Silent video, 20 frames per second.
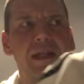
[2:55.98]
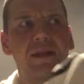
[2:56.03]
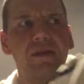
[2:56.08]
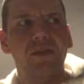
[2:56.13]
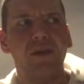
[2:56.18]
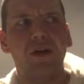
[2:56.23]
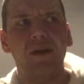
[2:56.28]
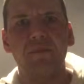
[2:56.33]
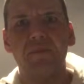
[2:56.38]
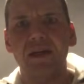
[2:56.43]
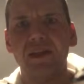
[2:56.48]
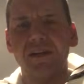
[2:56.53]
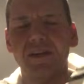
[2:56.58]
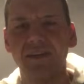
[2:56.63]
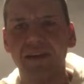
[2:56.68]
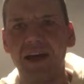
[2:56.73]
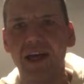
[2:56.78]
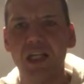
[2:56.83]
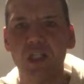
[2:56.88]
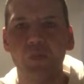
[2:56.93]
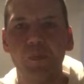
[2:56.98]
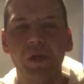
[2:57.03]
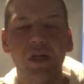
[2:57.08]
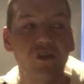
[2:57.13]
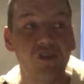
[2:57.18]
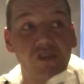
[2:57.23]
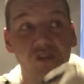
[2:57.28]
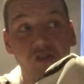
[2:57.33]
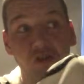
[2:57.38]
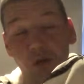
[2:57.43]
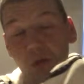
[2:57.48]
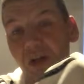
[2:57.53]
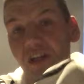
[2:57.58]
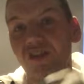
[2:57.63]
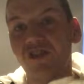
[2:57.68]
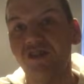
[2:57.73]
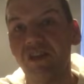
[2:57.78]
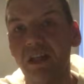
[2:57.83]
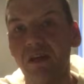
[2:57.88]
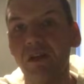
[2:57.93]
been done by the taxpayer just because you want
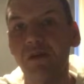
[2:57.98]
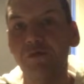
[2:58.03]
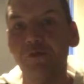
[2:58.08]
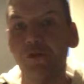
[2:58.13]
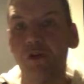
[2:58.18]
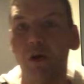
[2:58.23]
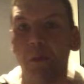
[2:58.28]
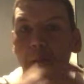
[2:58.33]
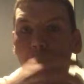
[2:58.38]
to steal it from